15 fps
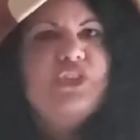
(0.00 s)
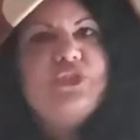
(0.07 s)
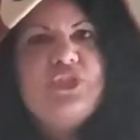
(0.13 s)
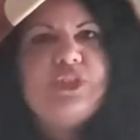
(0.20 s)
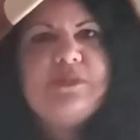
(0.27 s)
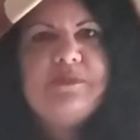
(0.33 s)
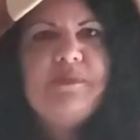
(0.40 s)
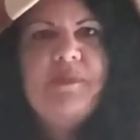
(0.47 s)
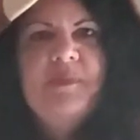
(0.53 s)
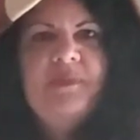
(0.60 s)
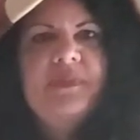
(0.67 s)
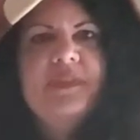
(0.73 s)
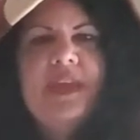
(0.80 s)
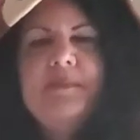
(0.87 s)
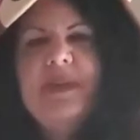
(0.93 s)
you just
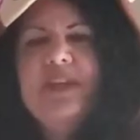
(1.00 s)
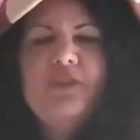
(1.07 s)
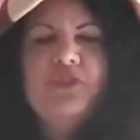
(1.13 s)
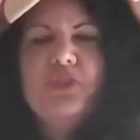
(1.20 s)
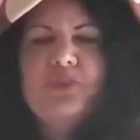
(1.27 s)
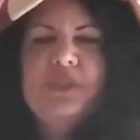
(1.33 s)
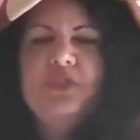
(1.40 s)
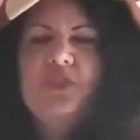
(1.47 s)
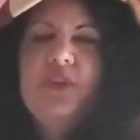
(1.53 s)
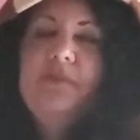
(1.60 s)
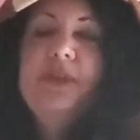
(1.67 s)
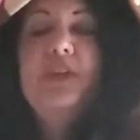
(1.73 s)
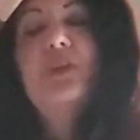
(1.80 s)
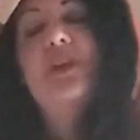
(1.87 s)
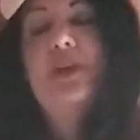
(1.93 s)
they make you just want to scream
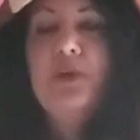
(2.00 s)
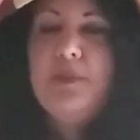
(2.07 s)
like your younger